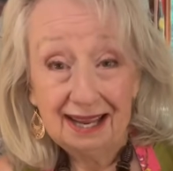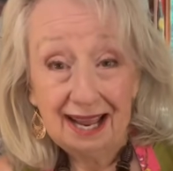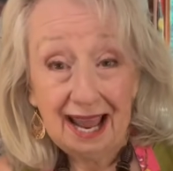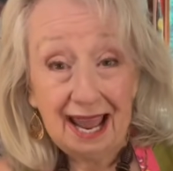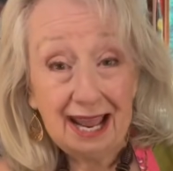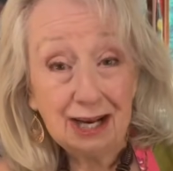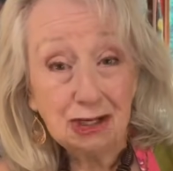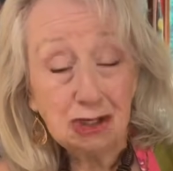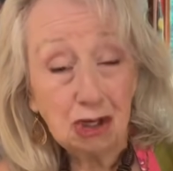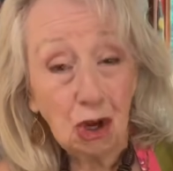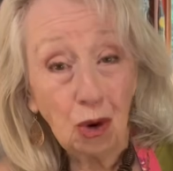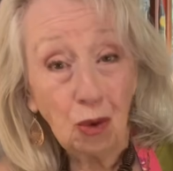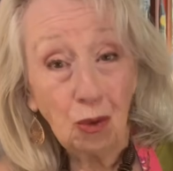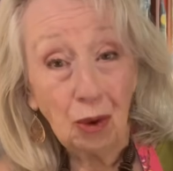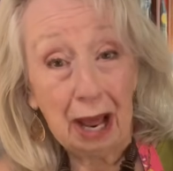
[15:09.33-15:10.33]
And
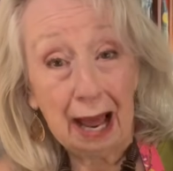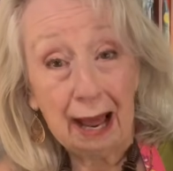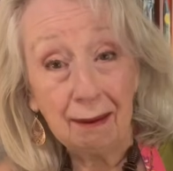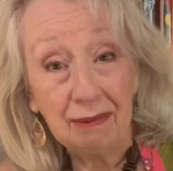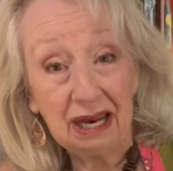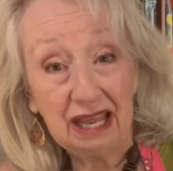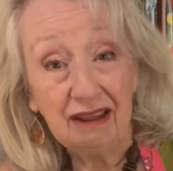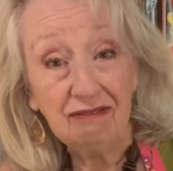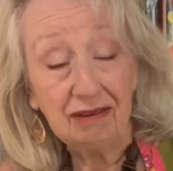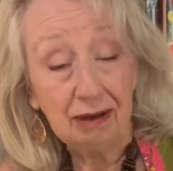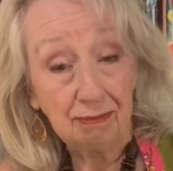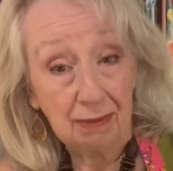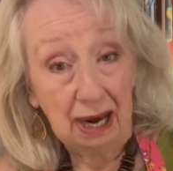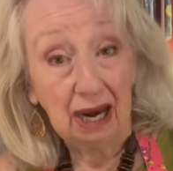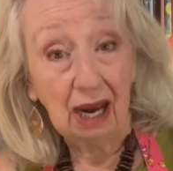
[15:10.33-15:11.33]
so I'm
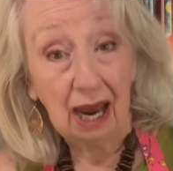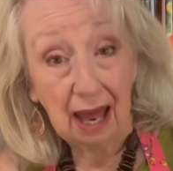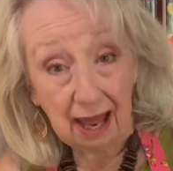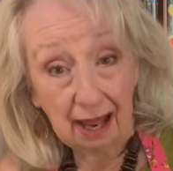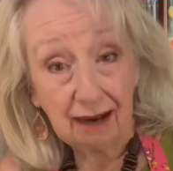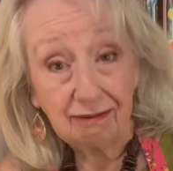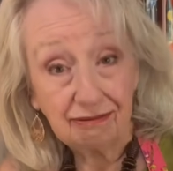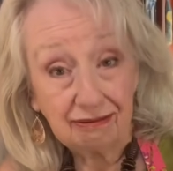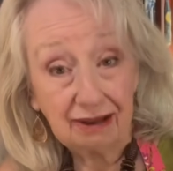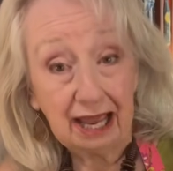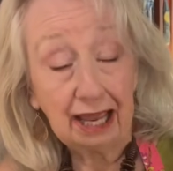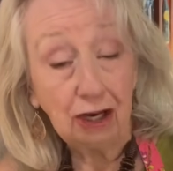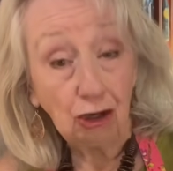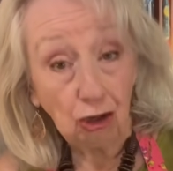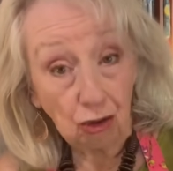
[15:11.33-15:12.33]
living my life,
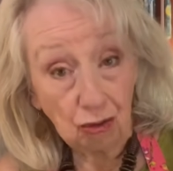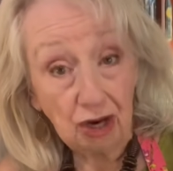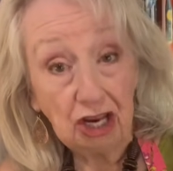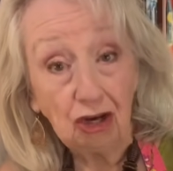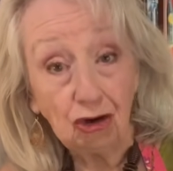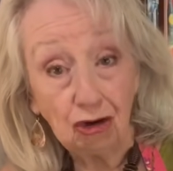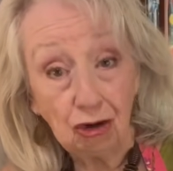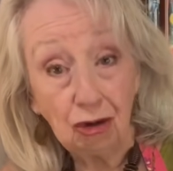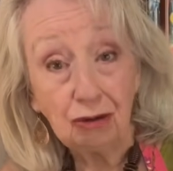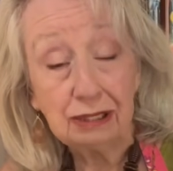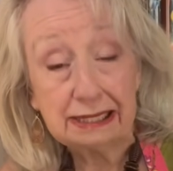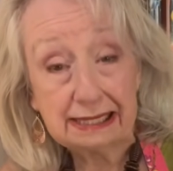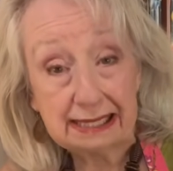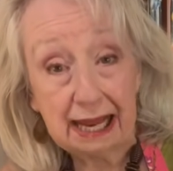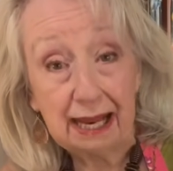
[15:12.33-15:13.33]
and you need to do the
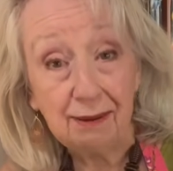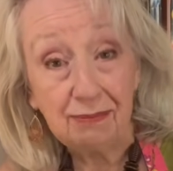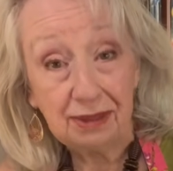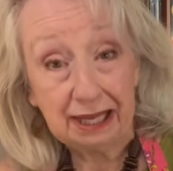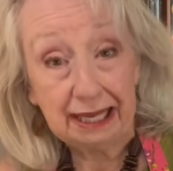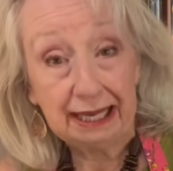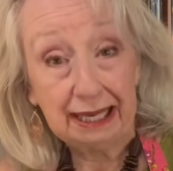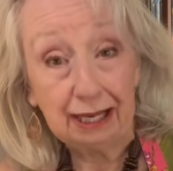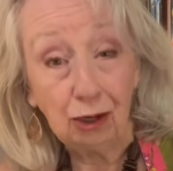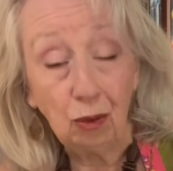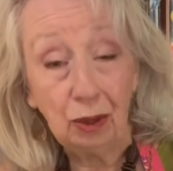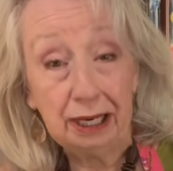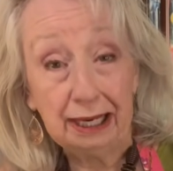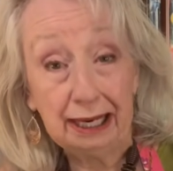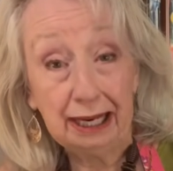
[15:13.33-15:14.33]
same thing and
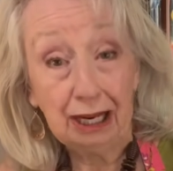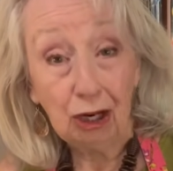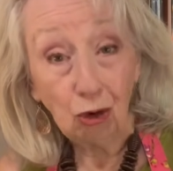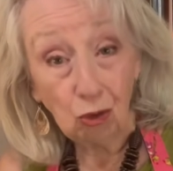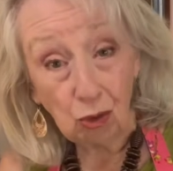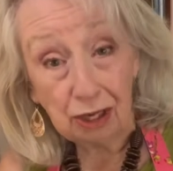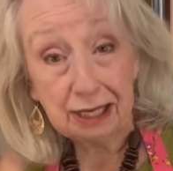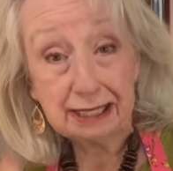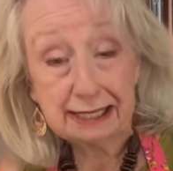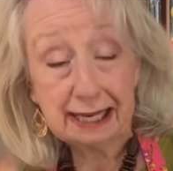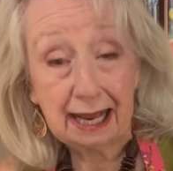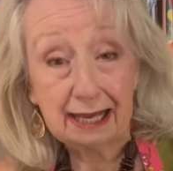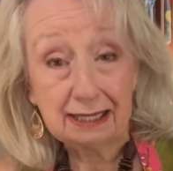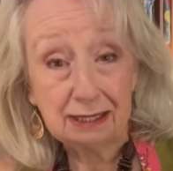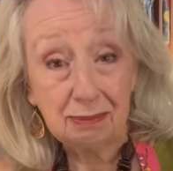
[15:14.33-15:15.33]
quit
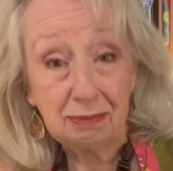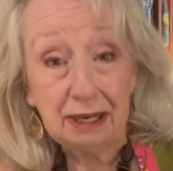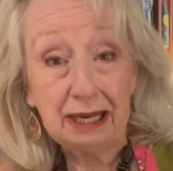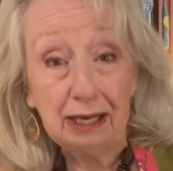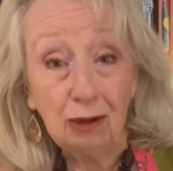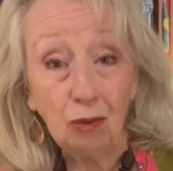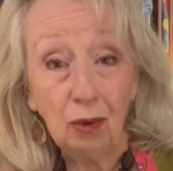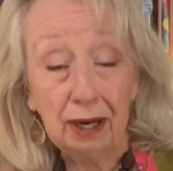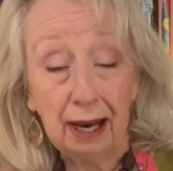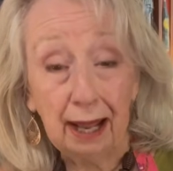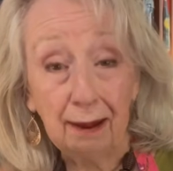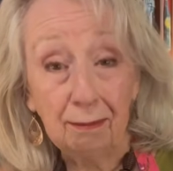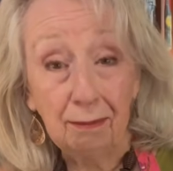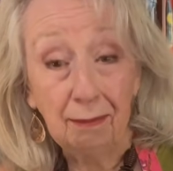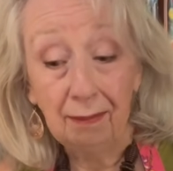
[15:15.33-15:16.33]
criticizing me when
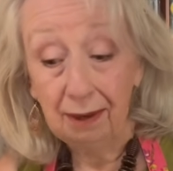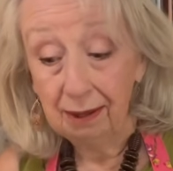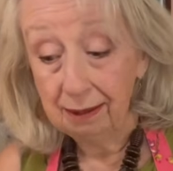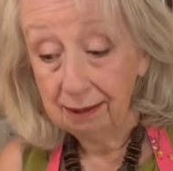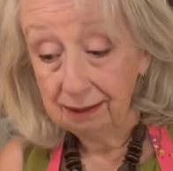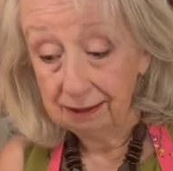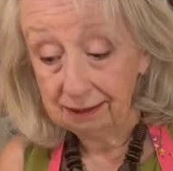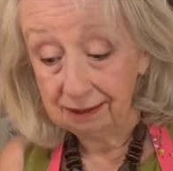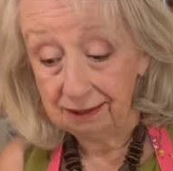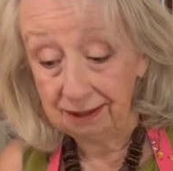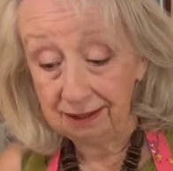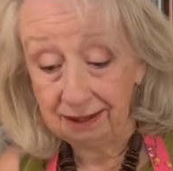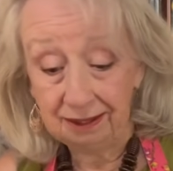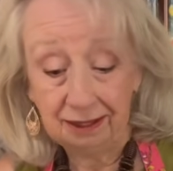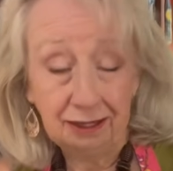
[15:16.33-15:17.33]
I'm
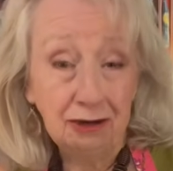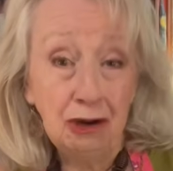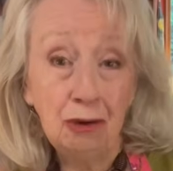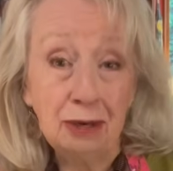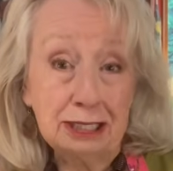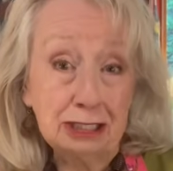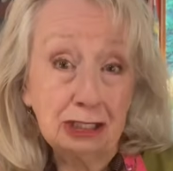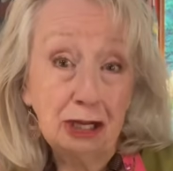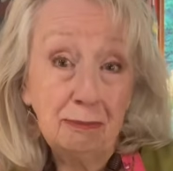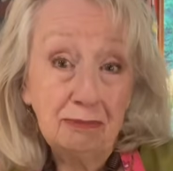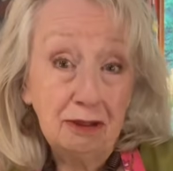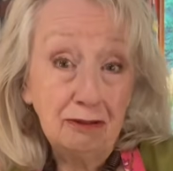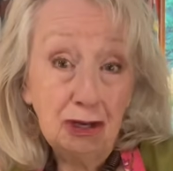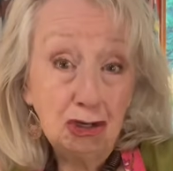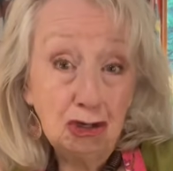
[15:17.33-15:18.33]
doing
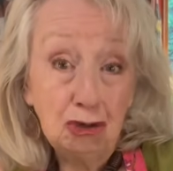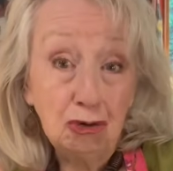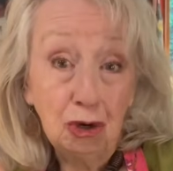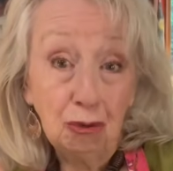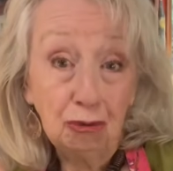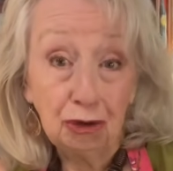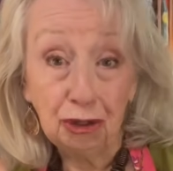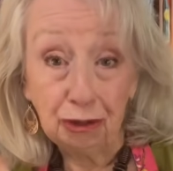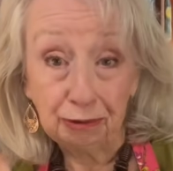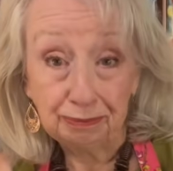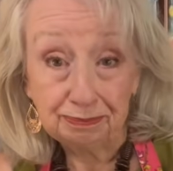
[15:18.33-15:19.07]
something that you don't do.